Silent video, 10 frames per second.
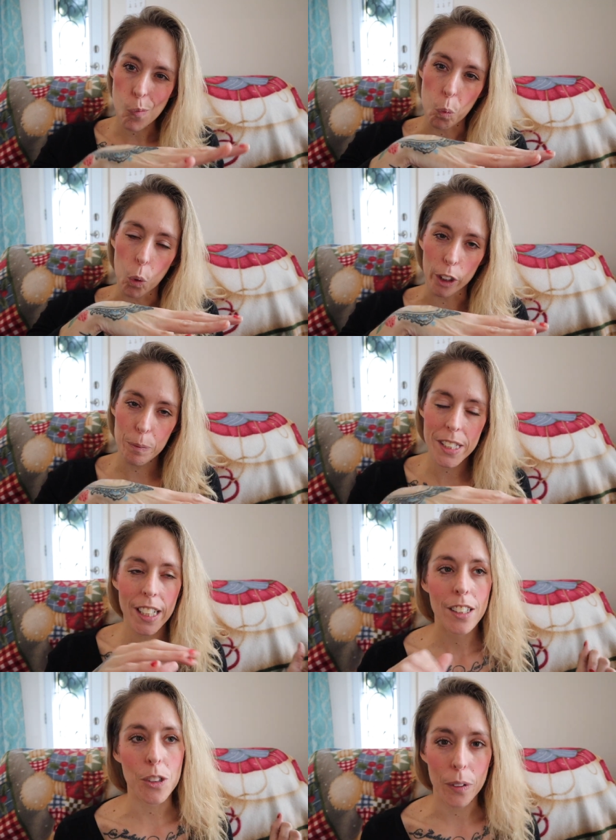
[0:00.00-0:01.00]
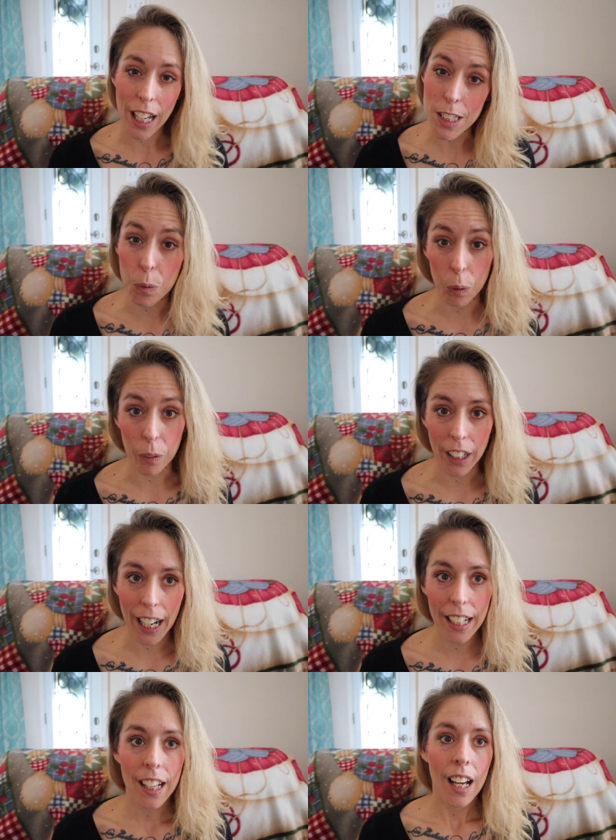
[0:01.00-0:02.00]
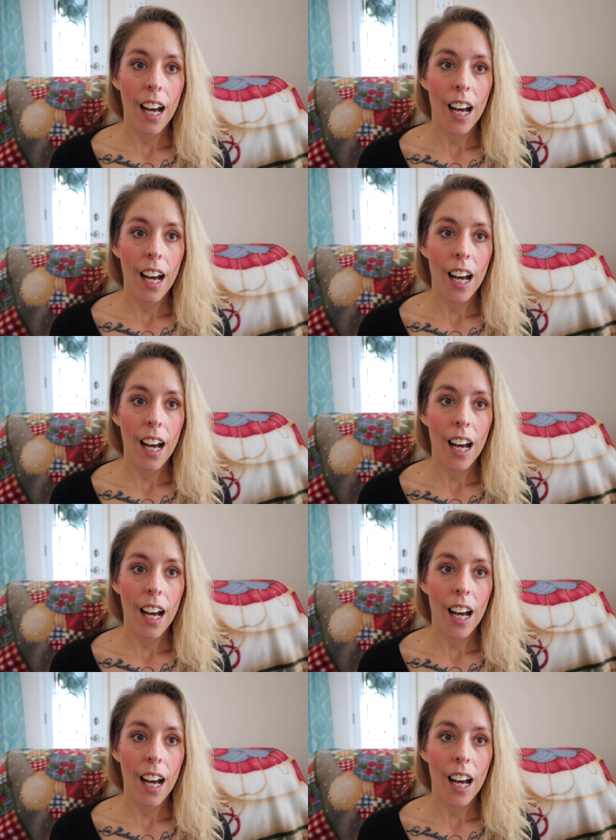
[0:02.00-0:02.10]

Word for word: warped. So that's where we're at.